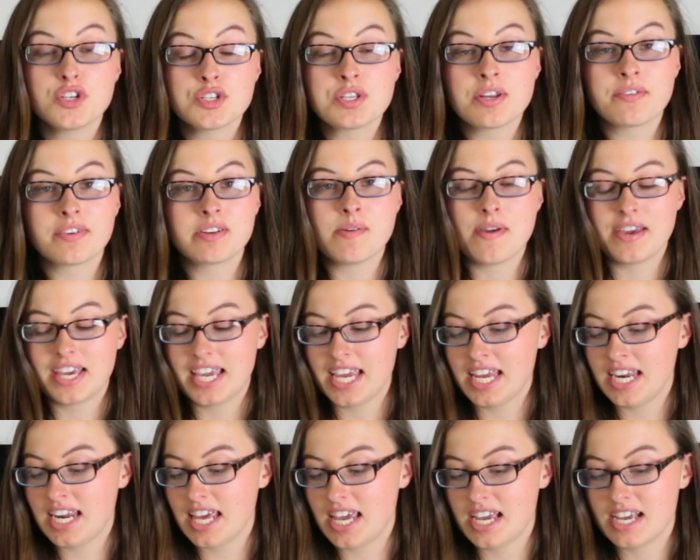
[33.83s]
first thing I'm
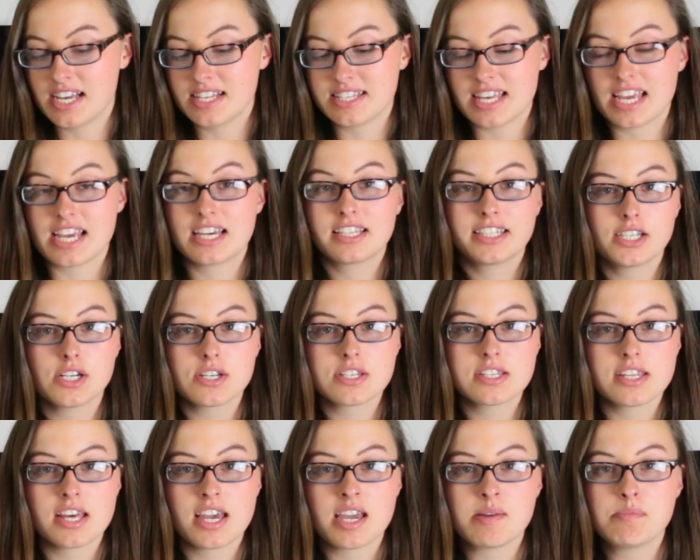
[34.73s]
making is a clear
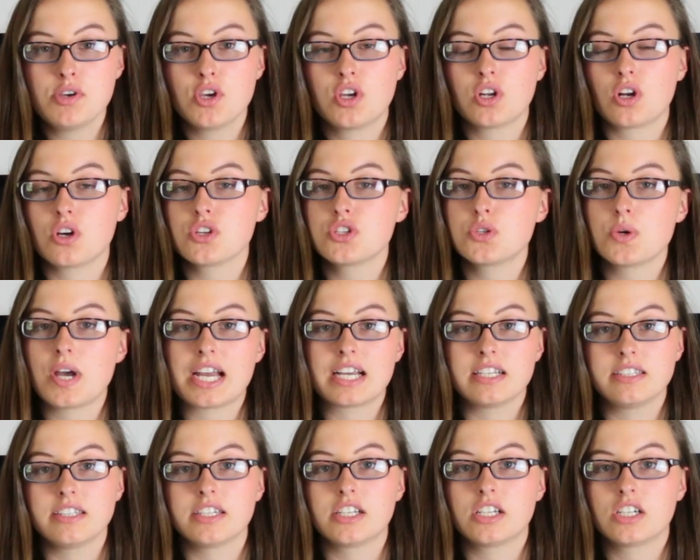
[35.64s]
slime, but you can also
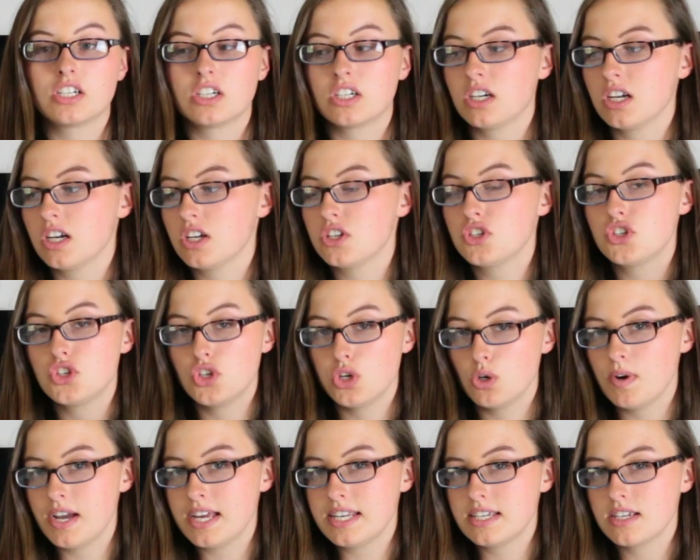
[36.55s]
add glitter
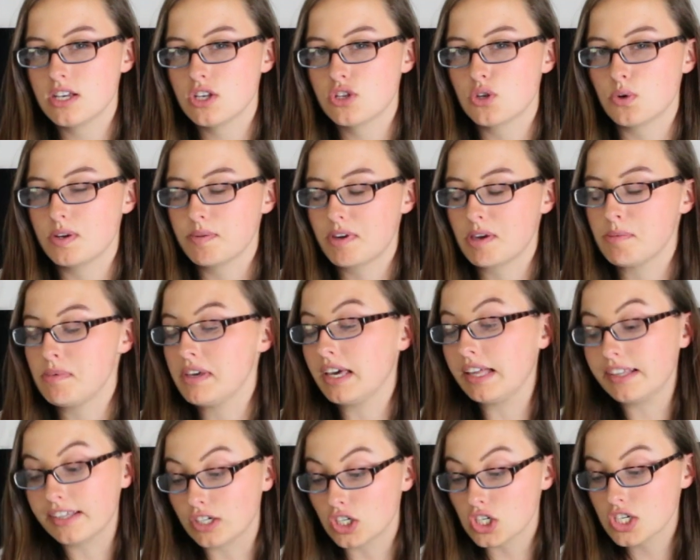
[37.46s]
to it, so it can be
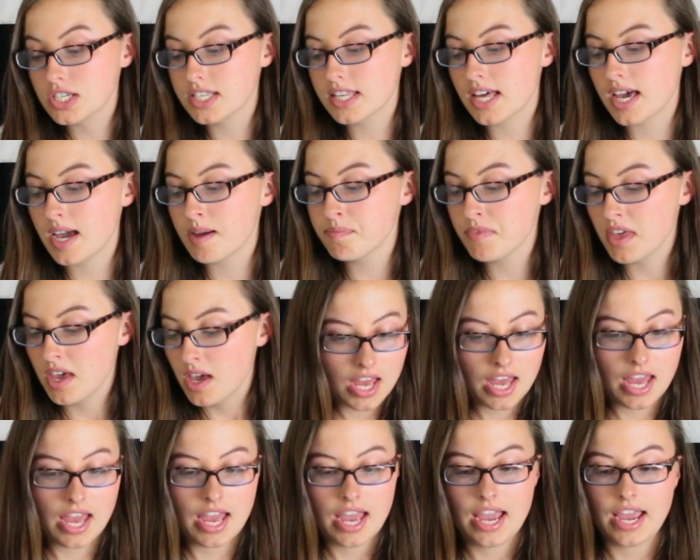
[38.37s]
glitter slime.
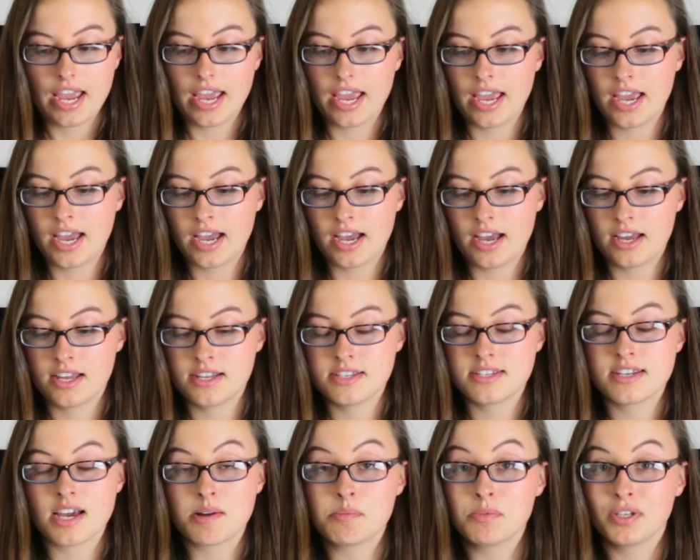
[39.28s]

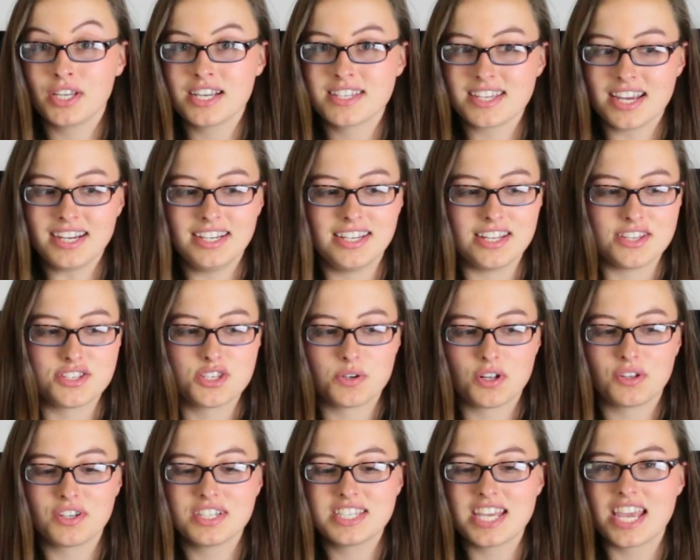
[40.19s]
And I'm really excited. So
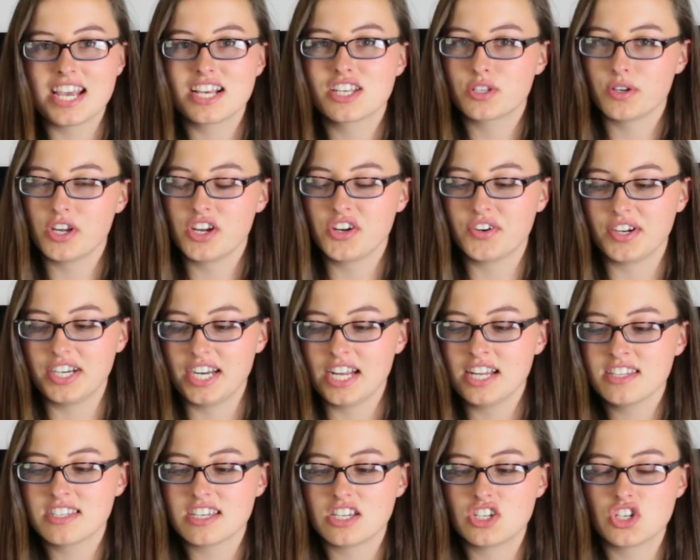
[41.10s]
it only takes 3
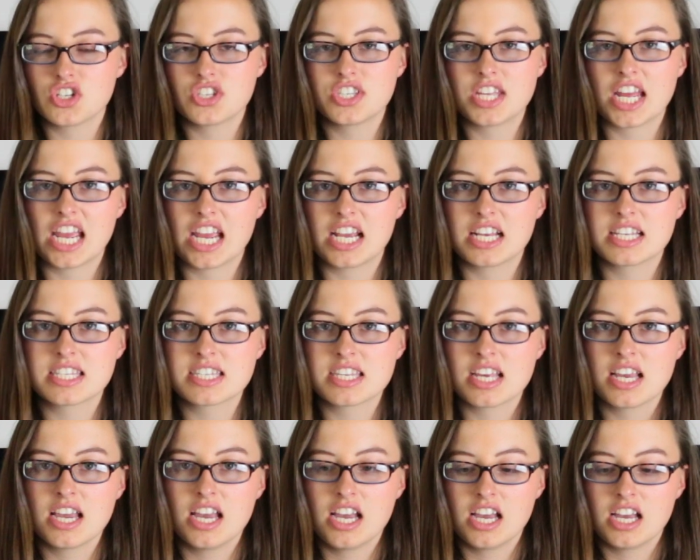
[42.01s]
ingredients. It just
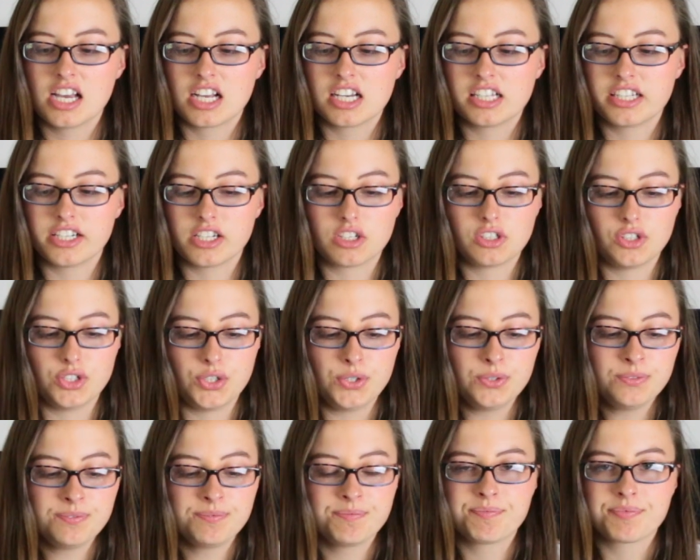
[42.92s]
takes clear
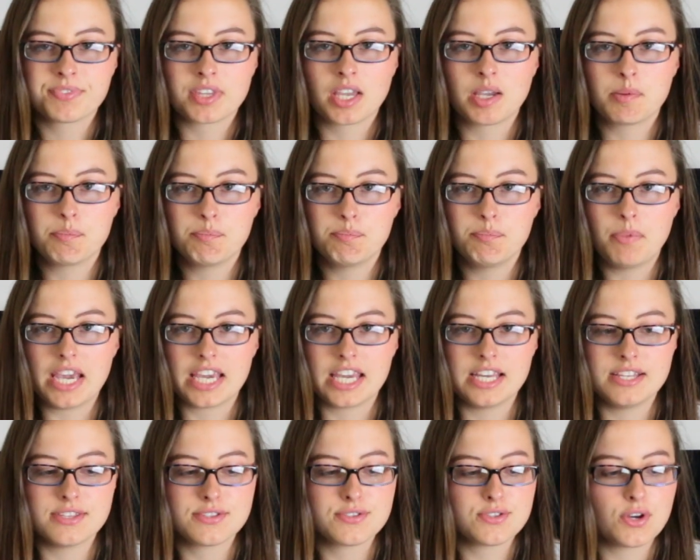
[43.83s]
glue,
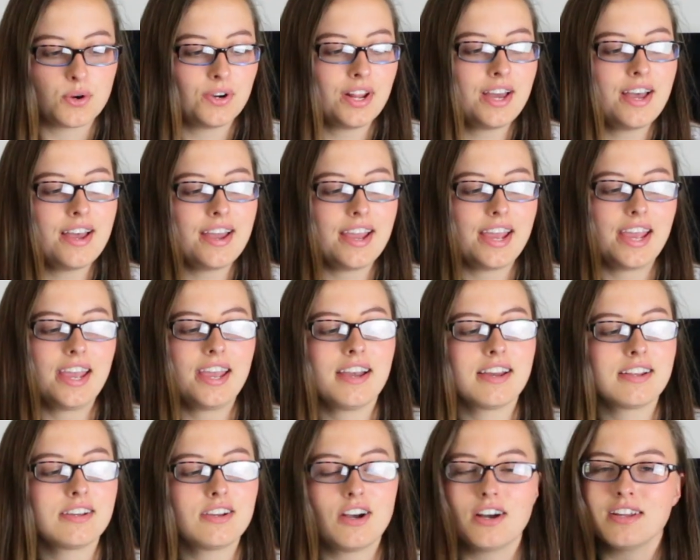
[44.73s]
baking soda,
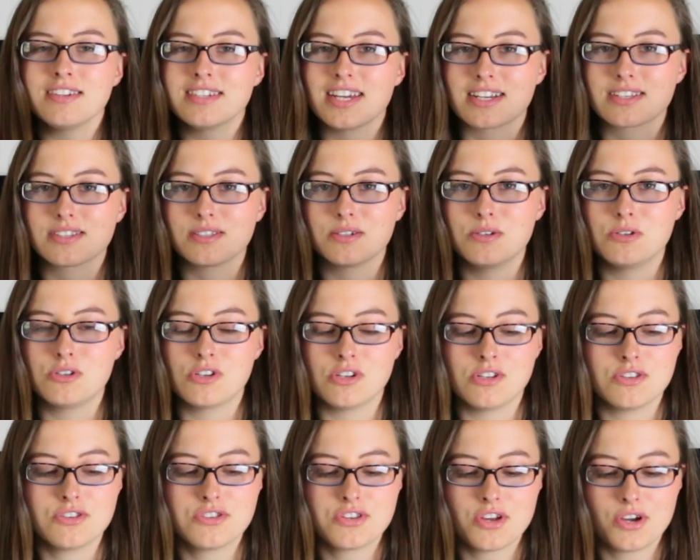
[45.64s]
and contact
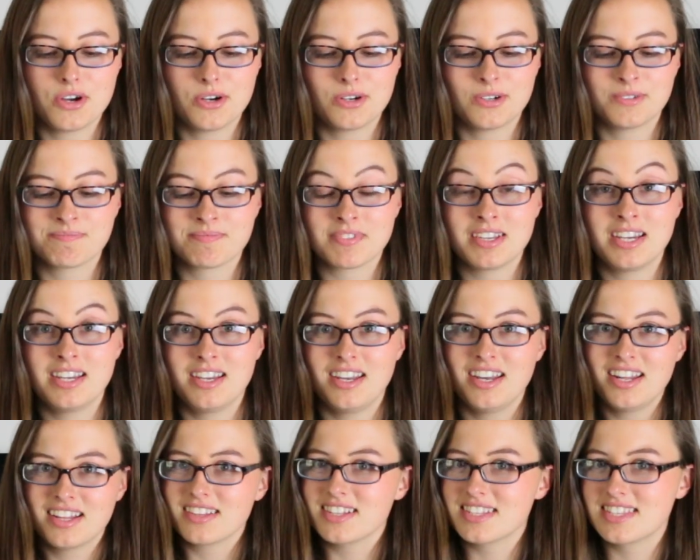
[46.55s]
solution. So
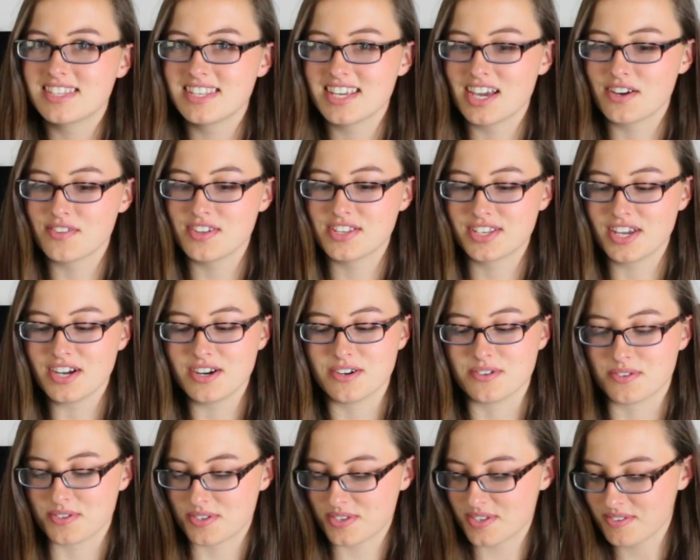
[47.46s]
let's see how this
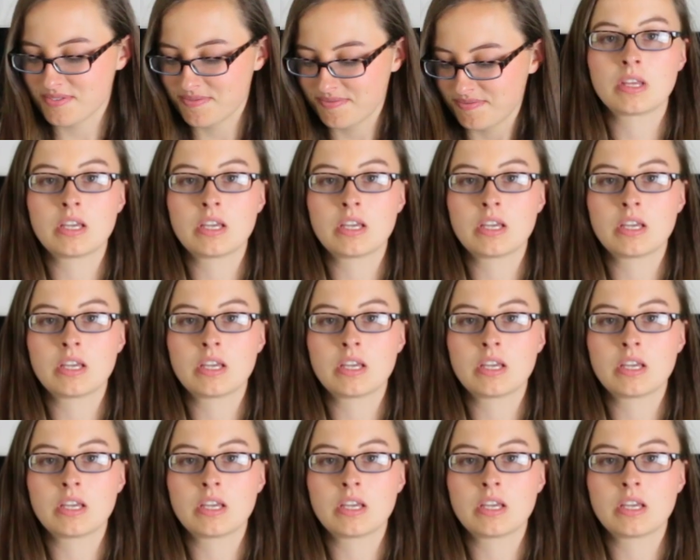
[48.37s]
goes.